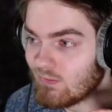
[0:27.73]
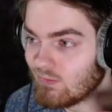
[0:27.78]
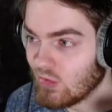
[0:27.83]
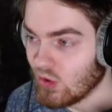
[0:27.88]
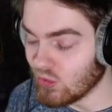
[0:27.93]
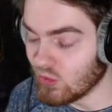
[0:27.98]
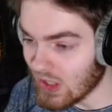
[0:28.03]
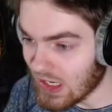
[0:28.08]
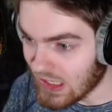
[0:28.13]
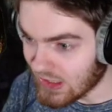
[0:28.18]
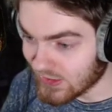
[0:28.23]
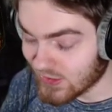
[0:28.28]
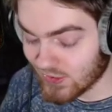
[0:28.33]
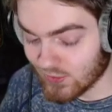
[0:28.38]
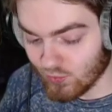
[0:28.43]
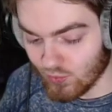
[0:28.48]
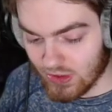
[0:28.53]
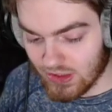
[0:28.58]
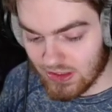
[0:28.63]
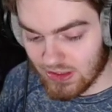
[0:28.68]
Mirage.
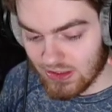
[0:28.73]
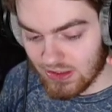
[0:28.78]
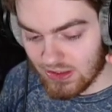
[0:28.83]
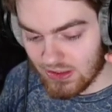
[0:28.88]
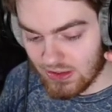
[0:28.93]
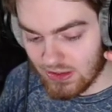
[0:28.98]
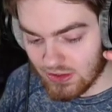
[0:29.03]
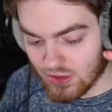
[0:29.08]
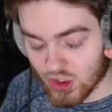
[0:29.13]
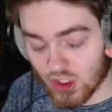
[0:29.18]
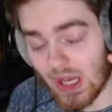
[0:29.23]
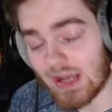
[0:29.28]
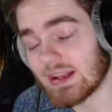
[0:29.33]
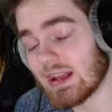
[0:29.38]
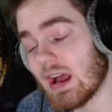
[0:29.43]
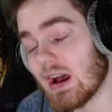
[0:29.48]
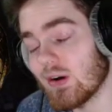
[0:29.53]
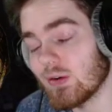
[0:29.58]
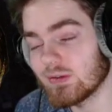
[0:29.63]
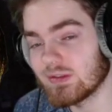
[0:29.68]
We checked
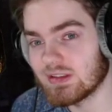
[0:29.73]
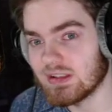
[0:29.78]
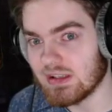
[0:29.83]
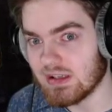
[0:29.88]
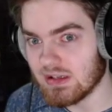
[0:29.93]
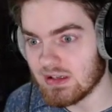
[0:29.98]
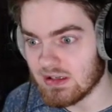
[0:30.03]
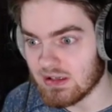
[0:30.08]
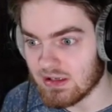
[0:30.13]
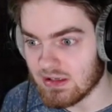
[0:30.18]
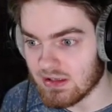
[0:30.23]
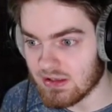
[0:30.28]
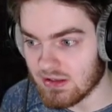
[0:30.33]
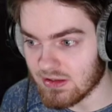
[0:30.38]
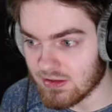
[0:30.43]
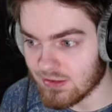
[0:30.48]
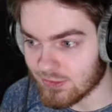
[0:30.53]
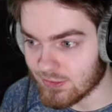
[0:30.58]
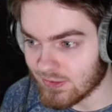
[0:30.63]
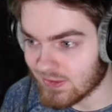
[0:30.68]
out the
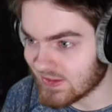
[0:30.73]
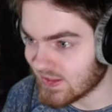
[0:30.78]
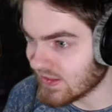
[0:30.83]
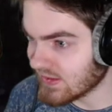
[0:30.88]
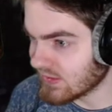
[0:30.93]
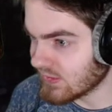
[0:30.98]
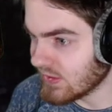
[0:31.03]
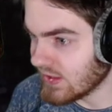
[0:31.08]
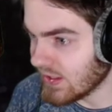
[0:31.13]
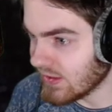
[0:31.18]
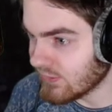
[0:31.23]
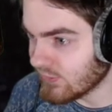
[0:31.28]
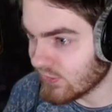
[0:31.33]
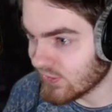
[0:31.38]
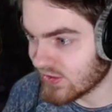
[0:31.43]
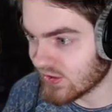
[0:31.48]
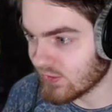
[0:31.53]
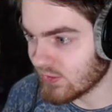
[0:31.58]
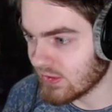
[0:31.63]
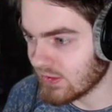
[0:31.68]
Assassin's Creed
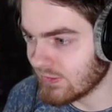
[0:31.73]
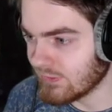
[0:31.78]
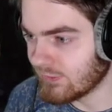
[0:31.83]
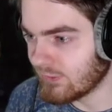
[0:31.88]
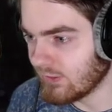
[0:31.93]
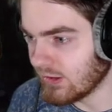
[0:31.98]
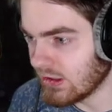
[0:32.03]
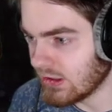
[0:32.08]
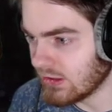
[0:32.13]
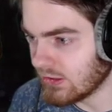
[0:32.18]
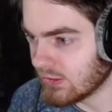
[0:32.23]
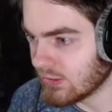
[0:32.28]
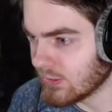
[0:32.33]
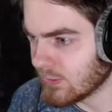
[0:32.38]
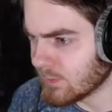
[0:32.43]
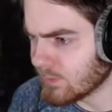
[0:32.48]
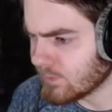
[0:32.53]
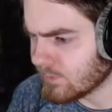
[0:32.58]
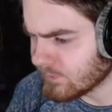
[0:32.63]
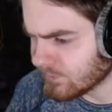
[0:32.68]
anniversary thing
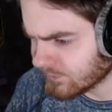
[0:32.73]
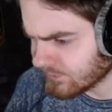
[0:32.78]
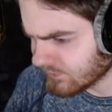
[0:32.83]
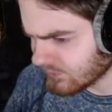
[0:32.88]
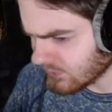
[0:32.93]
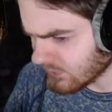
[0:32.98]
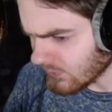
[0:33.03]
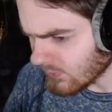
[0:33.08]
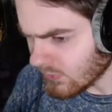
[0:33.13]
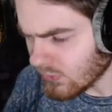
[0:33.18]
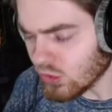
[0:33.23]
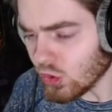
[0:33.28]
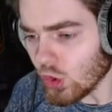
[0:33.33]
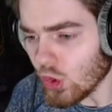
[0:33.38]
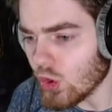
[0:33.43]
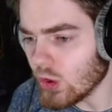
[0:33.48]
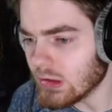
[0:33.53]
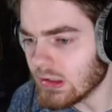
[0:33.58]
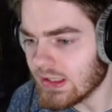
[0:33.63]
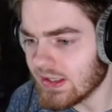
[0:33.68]

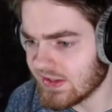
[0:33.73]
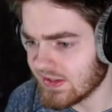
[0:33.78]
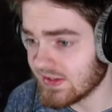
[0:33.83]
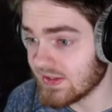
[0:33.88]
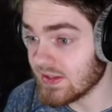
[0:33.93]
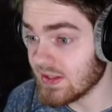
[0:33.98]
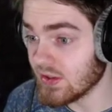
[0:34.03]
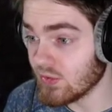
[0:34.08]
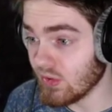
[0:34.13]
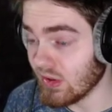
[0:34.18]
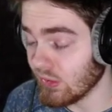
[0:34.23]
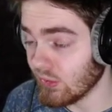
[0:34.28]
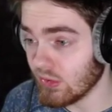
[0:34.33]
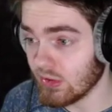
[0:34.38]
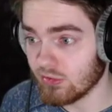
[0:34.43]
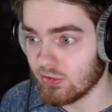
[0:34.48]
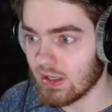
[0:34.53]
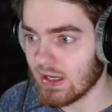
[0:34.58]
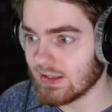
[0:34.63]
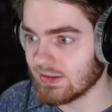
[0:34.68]
earlier this year where we
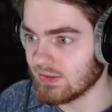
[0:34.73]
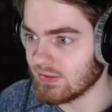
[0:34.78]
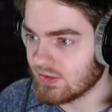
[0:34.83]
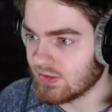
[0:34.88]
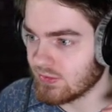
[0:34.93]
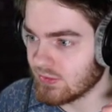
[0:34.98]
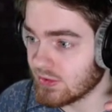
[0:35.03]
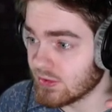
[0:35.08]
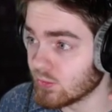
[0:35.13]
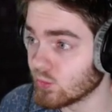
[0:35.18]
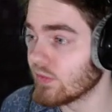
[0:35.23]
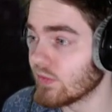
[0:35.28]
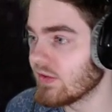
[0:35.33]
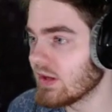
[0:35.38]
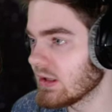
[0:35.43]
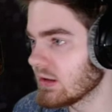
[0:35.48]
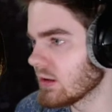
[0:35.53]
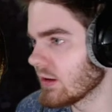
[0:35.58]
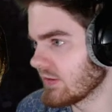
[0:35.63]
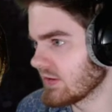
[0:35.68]
reacted to the
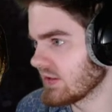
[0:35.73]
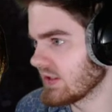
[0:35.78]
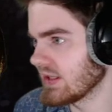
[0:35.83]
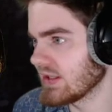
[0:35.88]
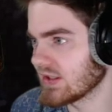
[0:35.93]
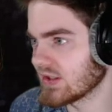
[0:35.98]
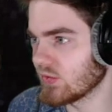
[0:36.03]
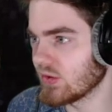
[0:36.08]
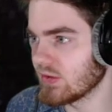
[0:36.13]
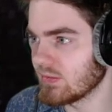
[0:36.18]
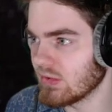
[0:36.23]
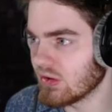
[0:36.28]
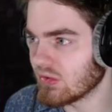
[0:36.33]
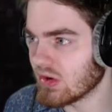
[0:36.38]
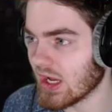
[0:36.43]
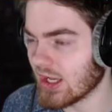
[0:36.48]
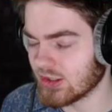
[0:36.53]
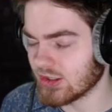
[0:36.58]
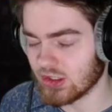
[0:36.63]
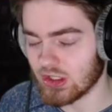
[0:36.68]
reveal of Assassin's Creed
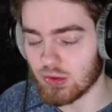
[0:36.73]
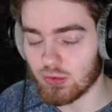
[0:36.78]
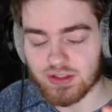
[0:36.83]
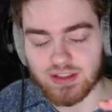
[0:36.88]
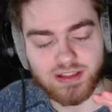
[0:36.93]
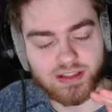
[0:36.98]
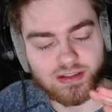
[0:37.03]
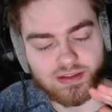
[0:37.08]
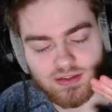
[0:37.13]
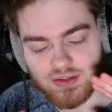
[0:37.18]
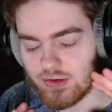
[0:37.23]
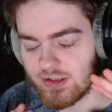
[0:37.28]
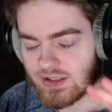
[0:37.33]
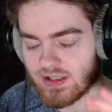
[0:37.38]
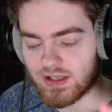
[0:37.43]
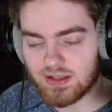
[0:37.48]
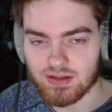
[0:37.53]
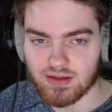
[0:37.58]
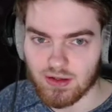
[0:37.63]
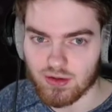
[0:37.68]
Mirage, and I was so
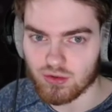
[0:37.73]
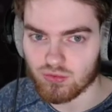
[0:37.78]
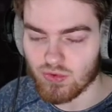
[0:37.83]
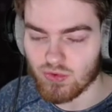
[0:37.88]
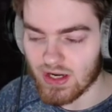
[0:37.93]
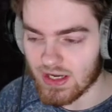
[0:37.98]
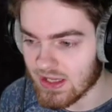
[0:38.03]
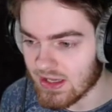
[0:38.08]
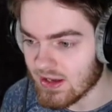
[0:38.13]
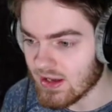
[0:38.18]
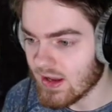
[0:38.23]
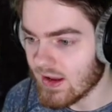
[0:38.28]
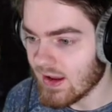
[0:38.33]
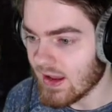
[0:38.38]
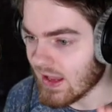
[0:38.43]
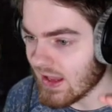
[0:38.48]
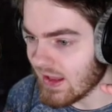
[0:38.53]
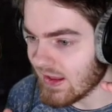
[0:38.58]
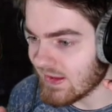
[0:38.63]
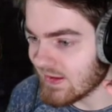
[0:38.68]
excited there already.
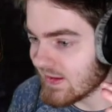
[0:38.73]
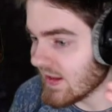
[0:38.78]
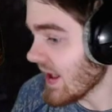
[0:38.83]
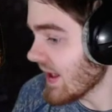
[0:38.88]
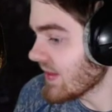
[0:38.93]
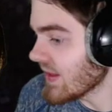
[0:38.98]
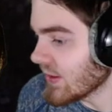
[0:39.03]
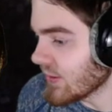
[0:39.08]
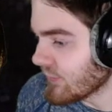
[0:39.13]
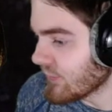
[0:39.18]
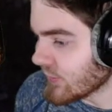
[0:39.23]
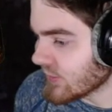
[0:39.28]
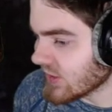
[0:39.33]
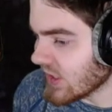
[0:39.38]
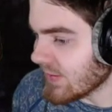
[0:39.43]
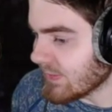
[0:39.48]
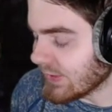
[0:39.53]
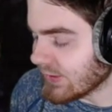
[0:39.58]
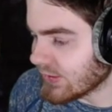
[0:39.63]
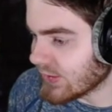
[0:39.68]
And yeah, now the first
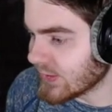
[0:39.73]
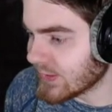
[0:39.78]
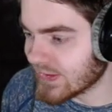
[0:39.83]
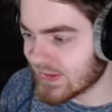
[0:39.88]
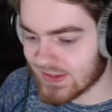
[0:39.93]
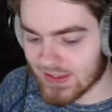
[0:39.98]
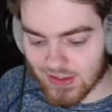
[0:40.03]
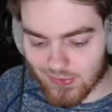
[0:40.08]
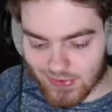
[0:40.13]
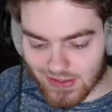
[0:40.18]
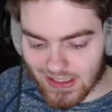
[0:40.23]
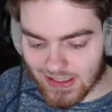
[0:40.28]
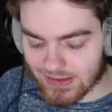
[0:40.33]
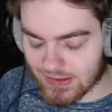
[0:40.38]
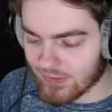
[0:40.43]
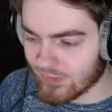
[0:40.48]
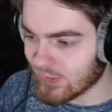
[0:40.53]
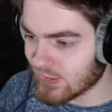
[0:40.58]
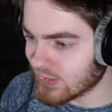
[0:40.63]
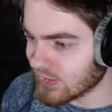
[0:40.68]
gameplay trailer this year, we got the
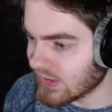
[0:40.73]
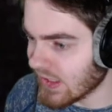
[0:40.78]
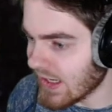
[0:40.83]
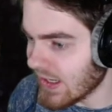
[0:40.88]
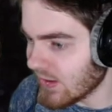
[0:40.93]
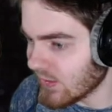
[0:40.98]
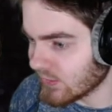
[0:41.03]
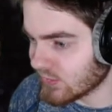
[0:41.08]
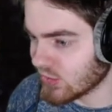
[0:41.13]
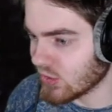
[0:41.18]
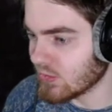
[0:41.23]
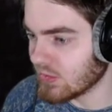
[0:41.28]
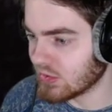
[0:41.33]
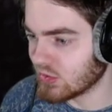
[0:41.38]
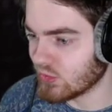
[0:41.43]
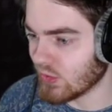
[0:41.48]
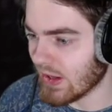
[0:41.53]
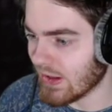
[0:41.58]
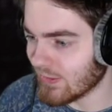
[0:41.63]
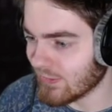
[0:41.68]
official date, October
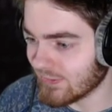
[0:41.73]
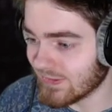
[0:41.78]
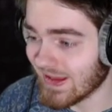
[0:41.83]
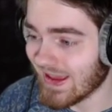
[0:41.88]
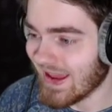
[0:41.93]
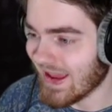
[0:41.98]
12th.